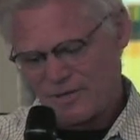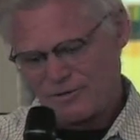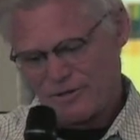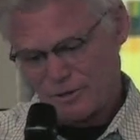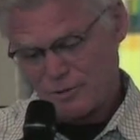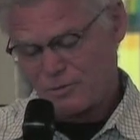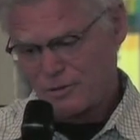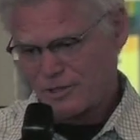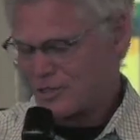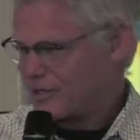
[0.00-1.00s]
there there's some
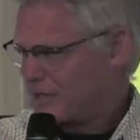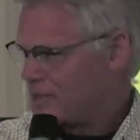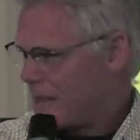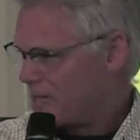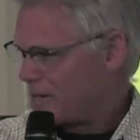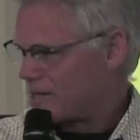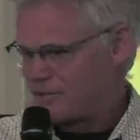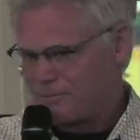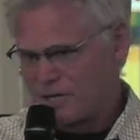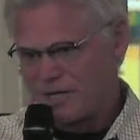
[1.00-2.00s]
breweries that did that back in
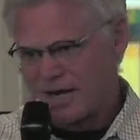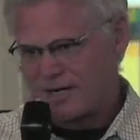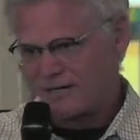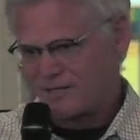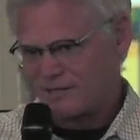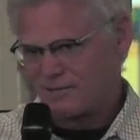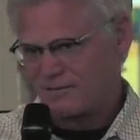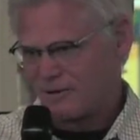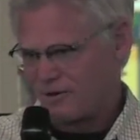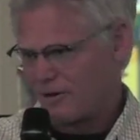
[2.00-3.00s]
the mid '90s,
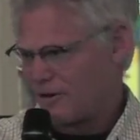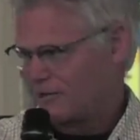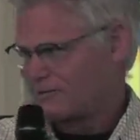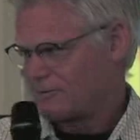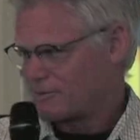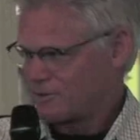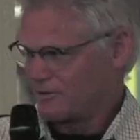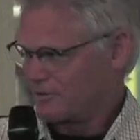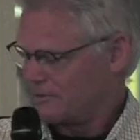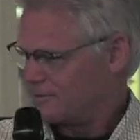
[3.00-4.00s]
and all of them
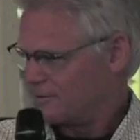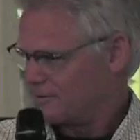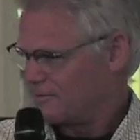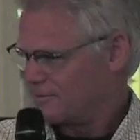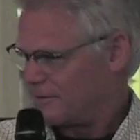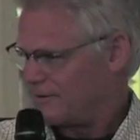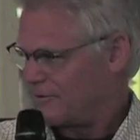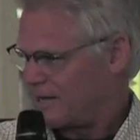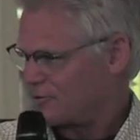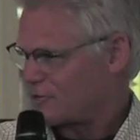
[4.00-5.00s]
to have
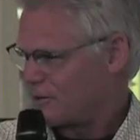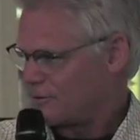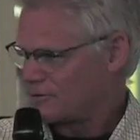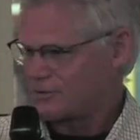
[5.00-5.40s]
had trouble.